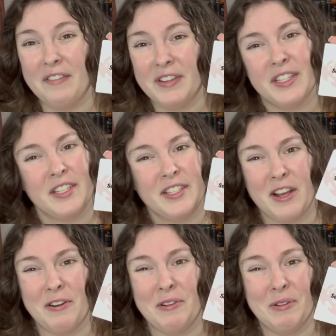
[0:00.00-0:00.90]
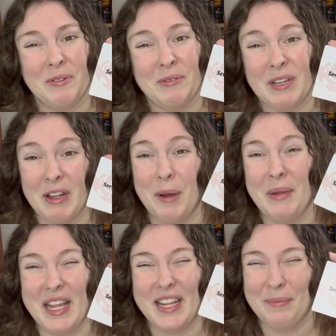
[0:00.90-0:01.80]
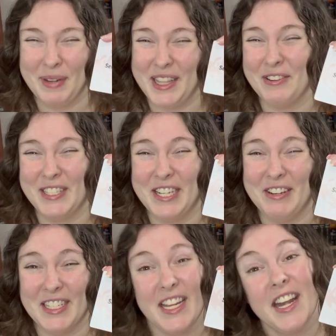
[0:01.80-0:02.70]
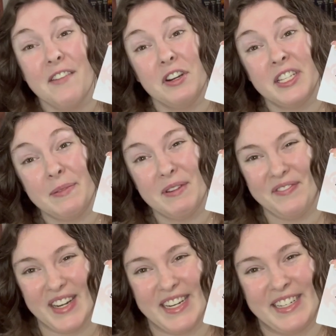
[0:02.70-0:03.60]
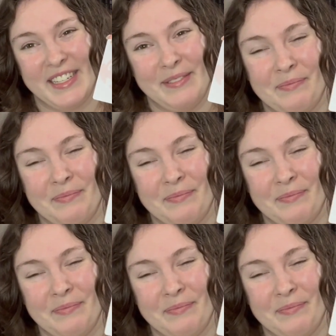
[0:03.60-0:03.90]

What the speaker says: so it'll help me complete those series that I never seem to finish.